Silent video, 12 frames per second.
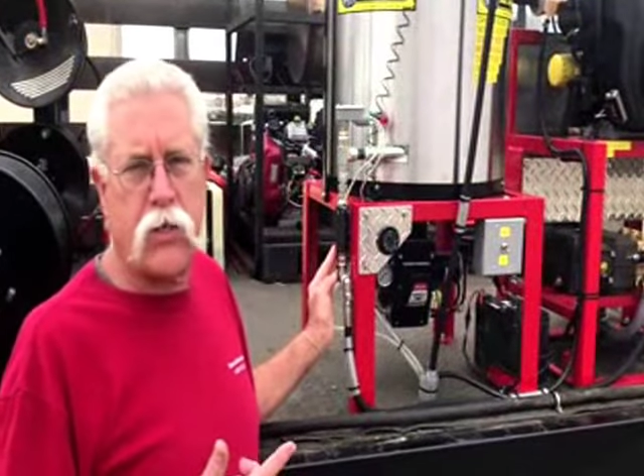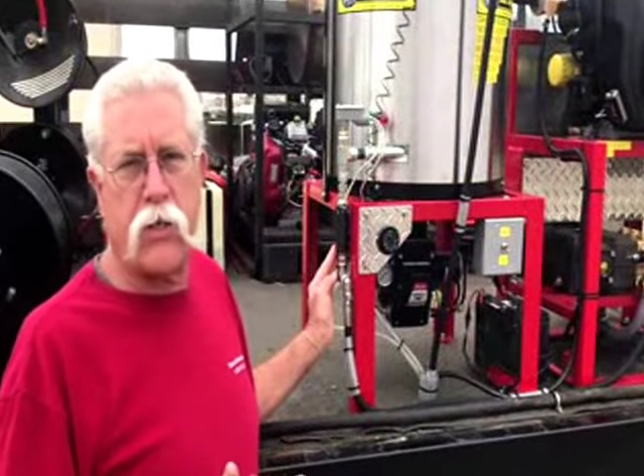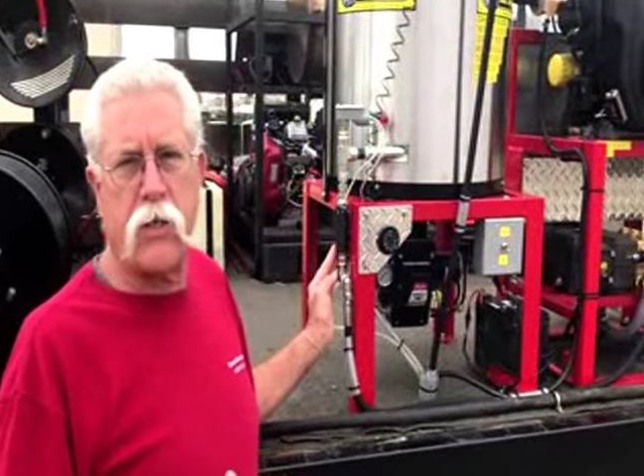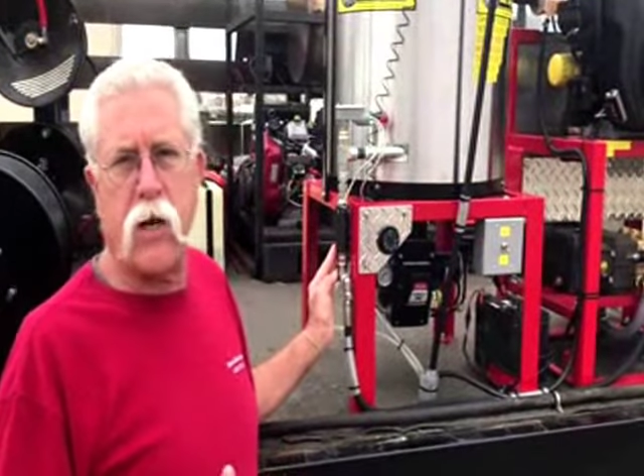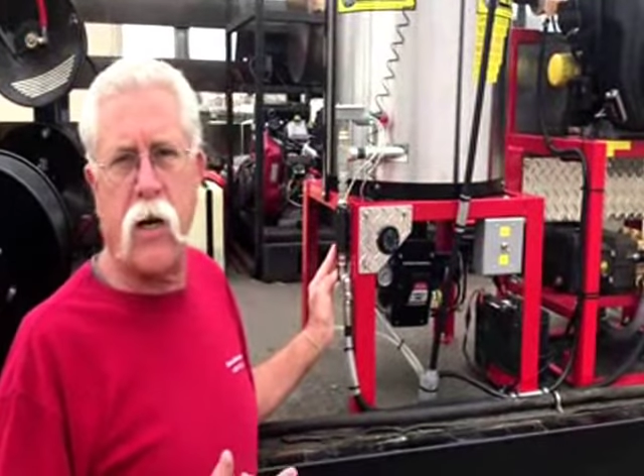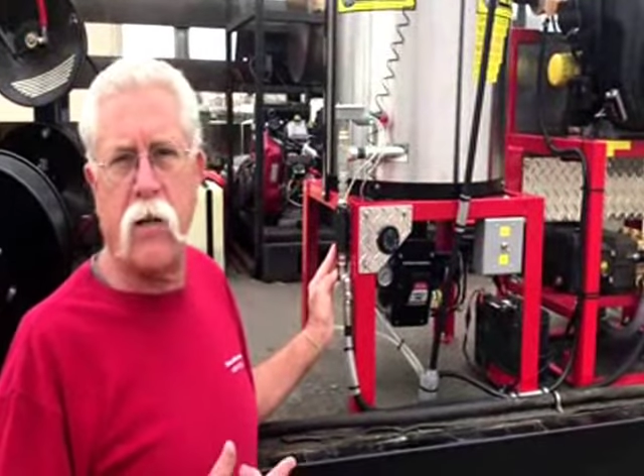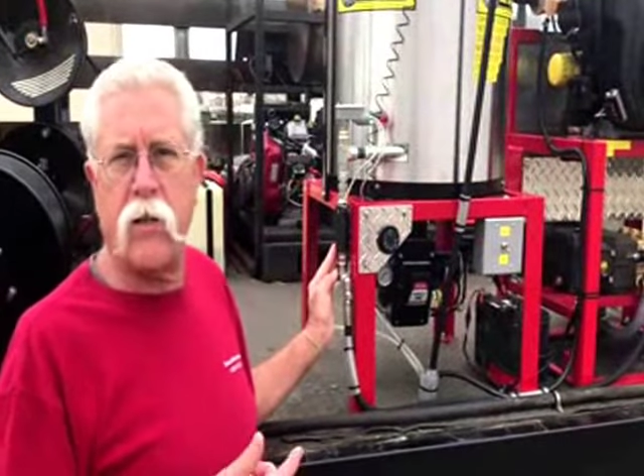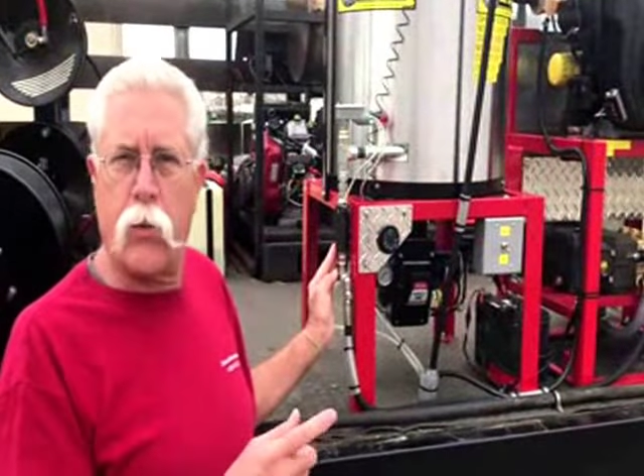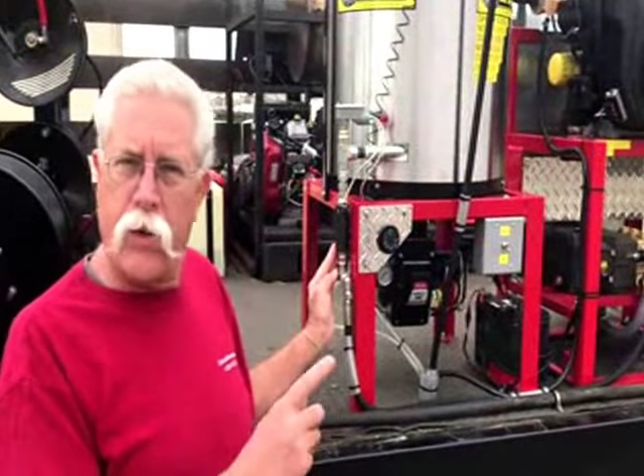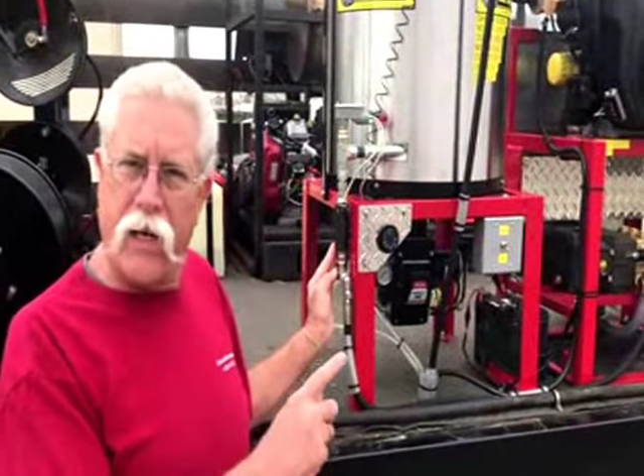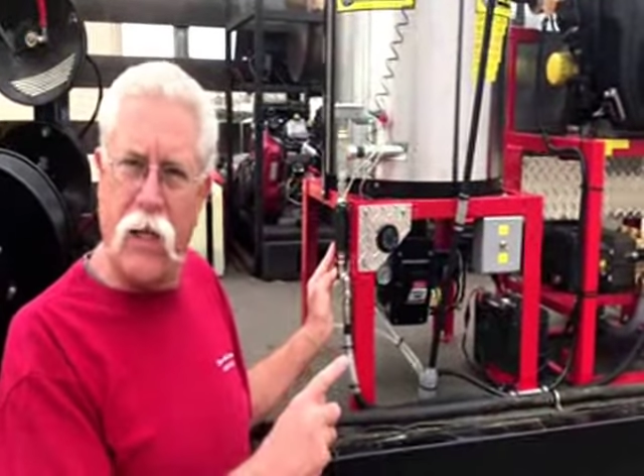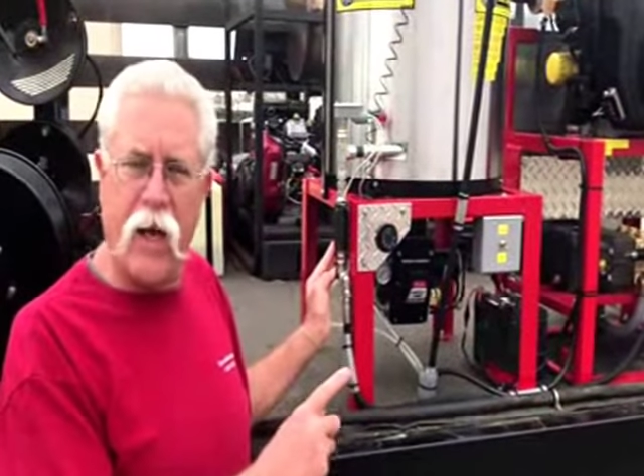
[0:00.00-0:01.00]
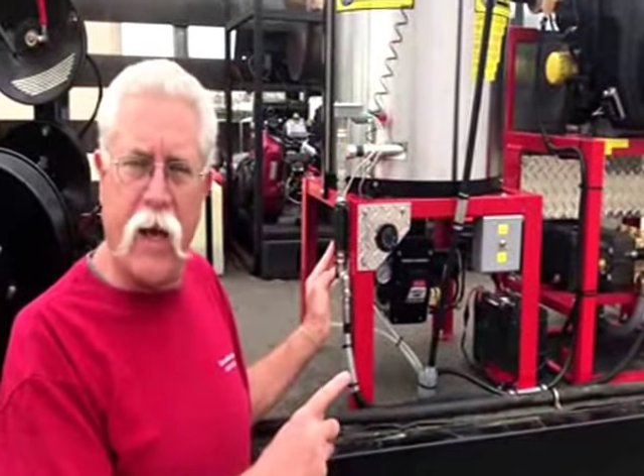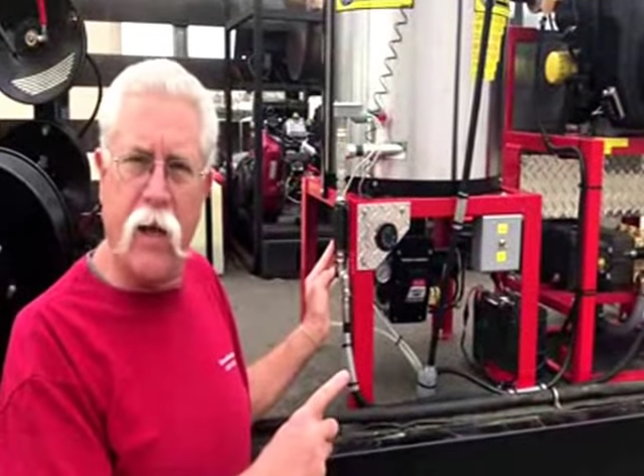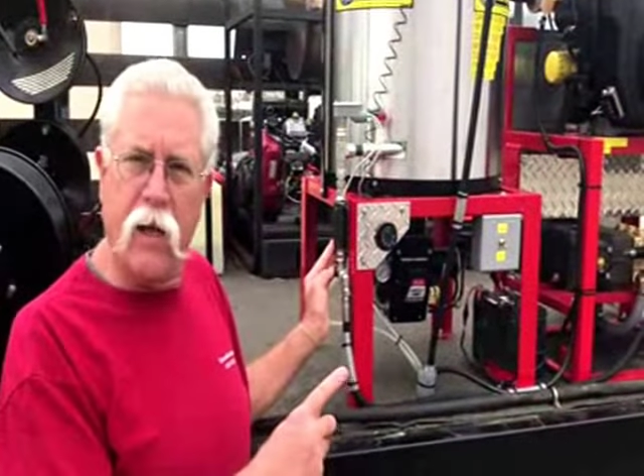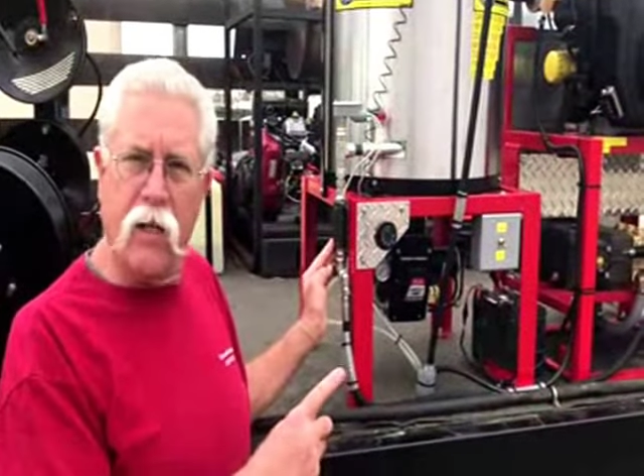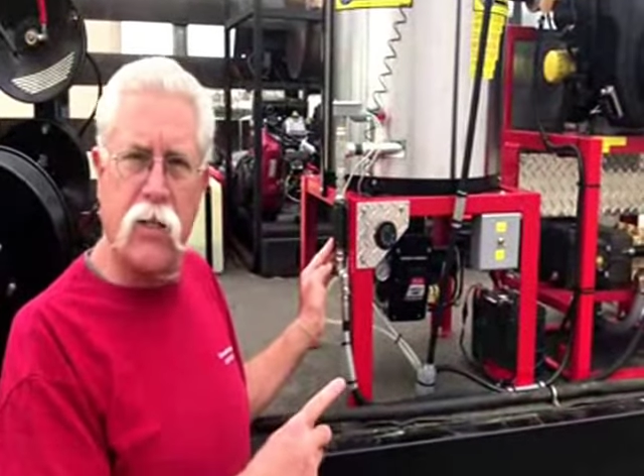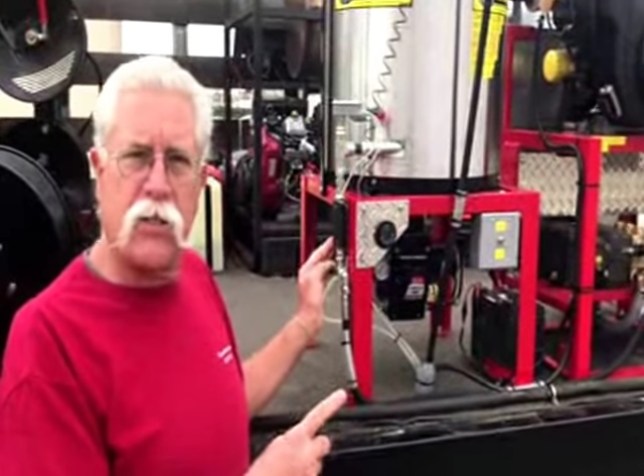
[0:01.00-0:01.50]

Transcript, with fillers: turn on the relay,